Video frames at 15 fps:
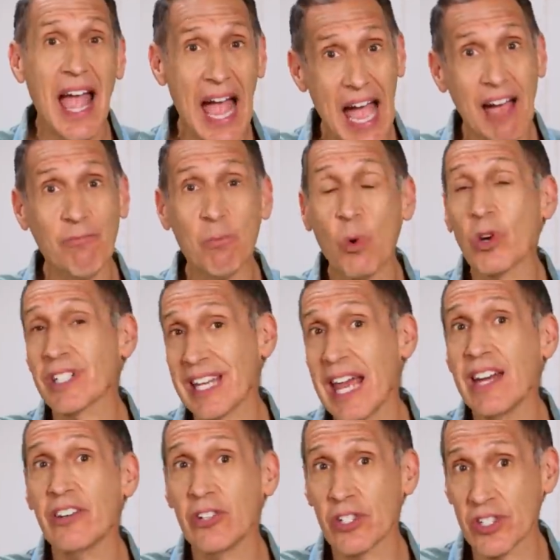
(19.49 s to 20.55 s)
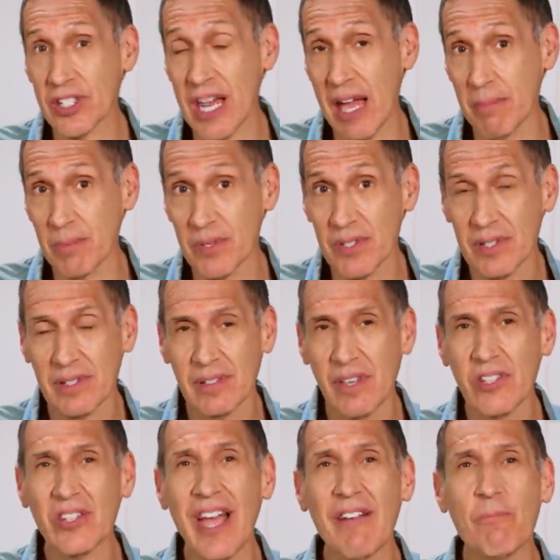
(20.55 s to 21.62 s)
have more tender stems. They
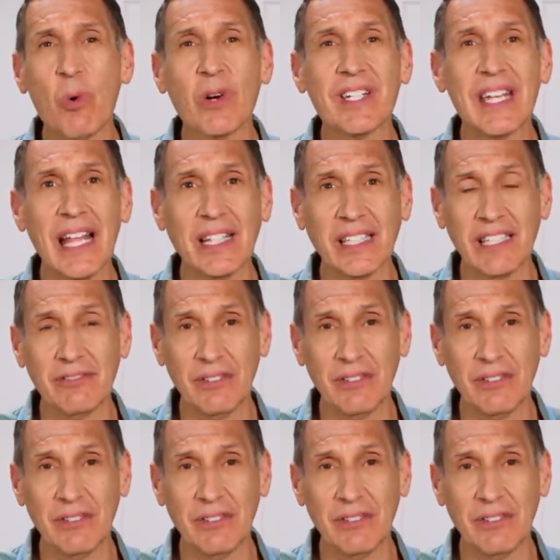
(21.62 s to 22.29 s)
also have more delicate